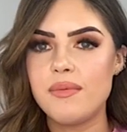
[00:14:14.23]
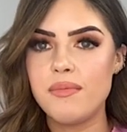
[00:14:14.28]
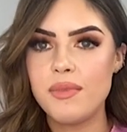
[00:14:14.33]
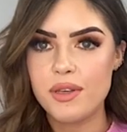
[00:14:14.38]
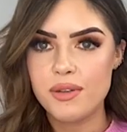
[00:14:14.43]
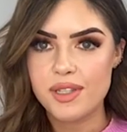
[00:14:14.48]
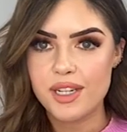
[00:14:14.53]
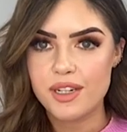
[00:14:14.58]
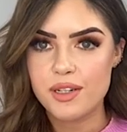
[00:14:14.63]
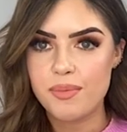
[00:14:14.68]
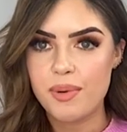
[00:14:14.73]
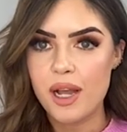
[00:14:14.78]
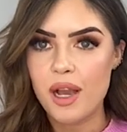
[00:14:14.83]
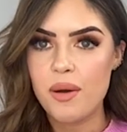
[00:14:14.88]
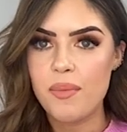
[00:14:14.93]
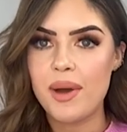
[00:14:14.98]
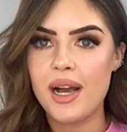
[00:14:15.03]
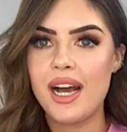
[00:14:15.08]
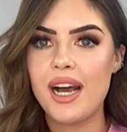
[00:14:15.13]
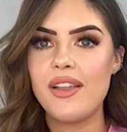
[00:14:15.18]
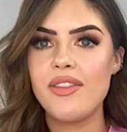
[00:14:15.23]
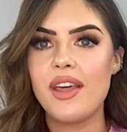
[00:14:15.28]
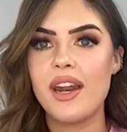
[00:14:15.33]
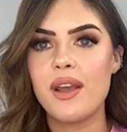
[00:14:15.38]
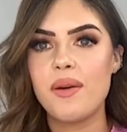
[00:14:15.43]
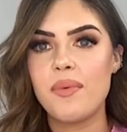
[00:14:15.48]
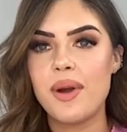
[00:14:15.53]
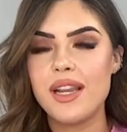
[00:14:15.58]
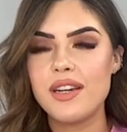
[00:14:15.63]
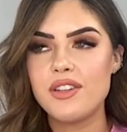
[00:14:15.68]
music diploma, and then
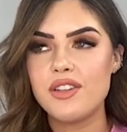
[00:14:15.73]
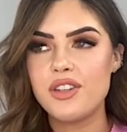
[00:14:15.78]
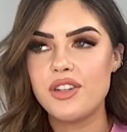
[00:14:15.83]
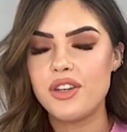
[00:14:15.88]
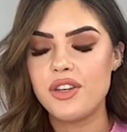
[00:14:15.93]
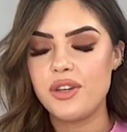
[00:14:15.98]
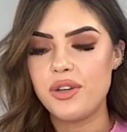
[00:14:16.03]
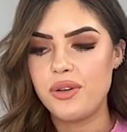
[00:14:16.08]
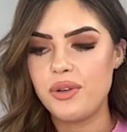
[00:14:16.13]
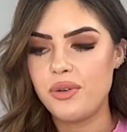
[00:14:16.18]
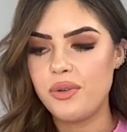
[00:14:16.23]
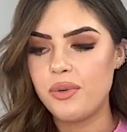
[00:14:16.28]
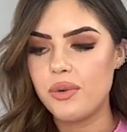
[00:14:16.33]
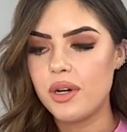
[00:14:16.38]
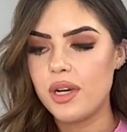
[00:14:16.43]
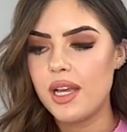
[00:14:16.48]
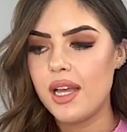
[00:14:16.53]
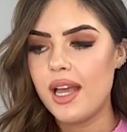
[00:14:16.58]
I went to